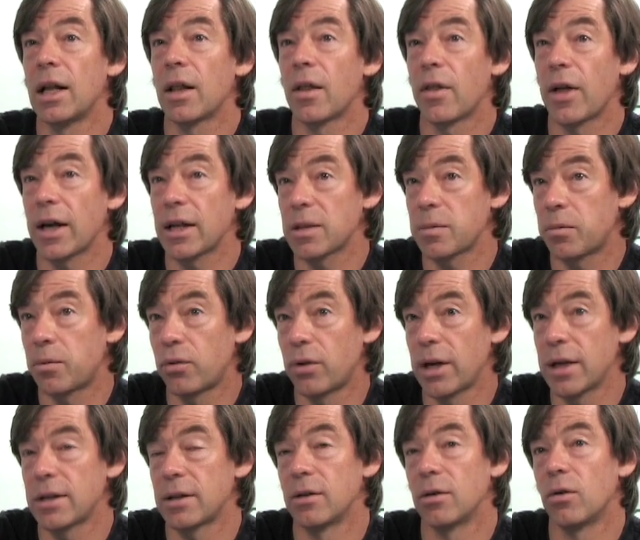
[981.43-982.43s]
That's
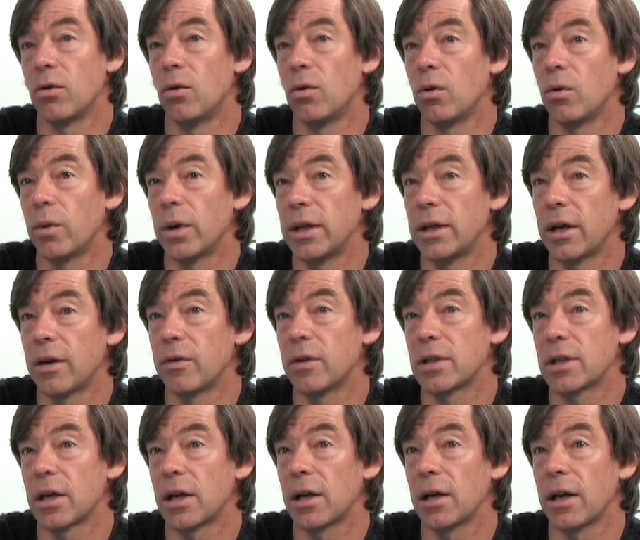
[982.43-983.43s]
present all the way down the
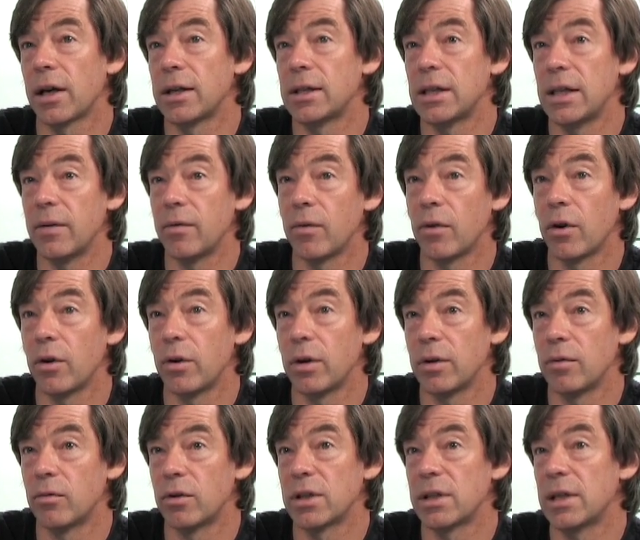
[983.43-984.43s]
sire lines, even though it
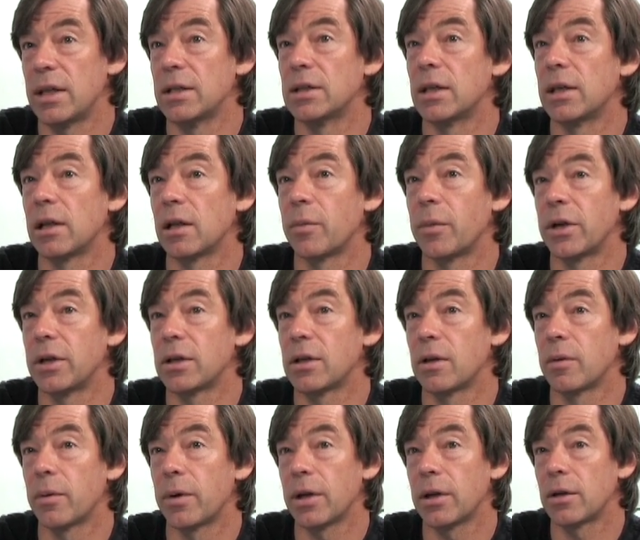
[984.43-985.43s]
recedes a little bit into
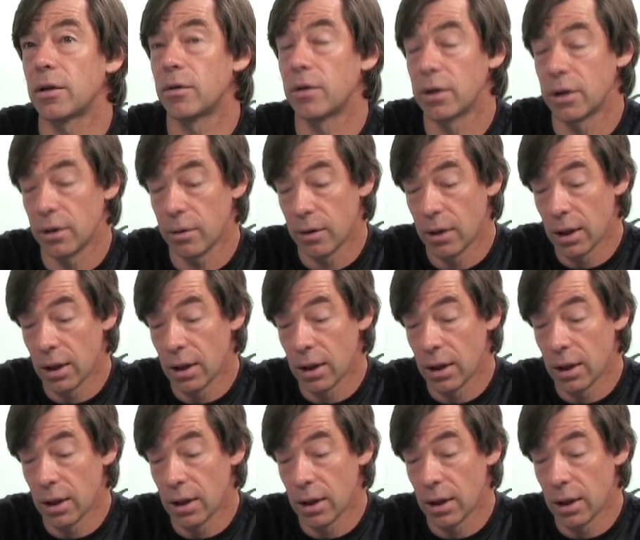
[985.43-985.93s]
the pedigree.